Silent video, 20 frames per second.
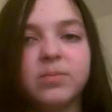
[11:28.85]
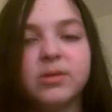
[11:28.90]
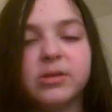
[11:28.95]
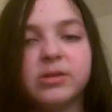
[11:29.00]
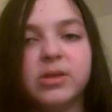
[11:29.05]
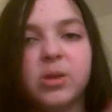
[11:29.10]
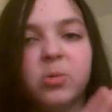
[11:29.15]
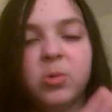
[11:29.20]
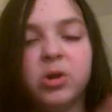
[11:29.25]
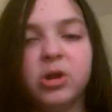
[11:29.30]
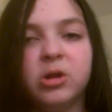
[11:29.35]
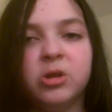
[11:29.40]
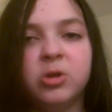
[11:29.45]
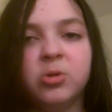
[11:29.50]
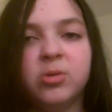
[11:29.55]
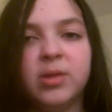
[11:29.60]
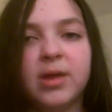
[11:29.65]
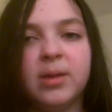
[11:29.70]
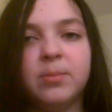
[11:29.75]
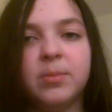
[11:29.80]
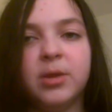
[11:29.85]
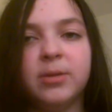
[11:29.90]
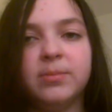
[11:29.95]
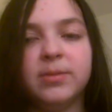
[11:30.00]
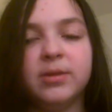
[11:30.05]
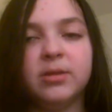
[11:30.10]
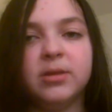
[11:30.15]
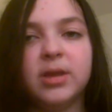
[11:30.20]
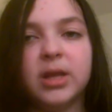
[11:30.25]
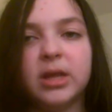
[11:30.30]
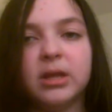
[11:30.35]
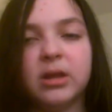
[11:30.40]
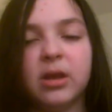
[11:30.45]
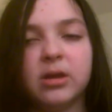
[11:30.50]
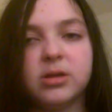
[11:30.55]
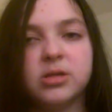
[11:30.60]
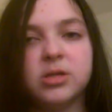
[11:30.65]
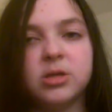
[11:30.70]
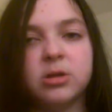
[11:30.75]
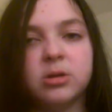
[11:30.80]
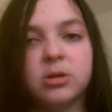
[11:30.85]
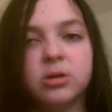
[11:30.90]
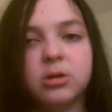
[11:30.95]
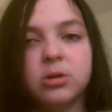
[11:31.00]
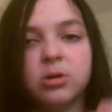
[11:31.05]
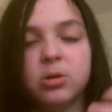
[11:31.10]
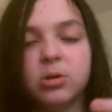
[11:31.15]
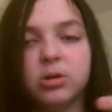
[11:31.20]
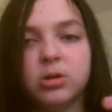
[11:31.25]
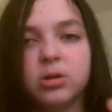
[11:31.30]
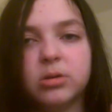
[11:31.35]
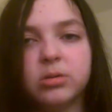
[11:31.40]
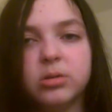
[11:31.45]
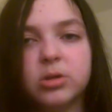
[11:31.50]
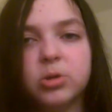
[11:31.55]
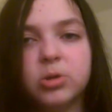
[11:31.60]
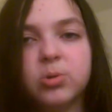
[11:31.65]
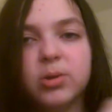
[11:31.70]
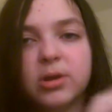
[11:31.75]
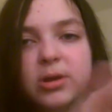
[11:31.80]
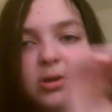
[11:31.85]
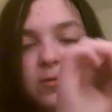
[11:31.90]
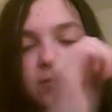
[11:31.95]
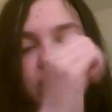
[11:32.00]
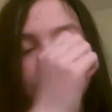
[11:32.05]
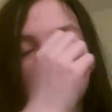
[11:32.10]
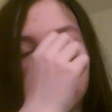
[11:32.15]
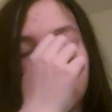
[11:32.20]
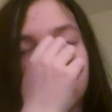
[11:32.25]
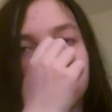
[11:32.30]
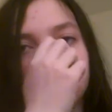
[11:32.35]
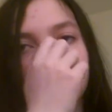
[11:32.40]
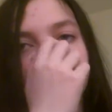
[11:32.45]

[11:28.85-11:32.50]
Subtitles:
Because I want to do that maybe in like next year or 2 years from now.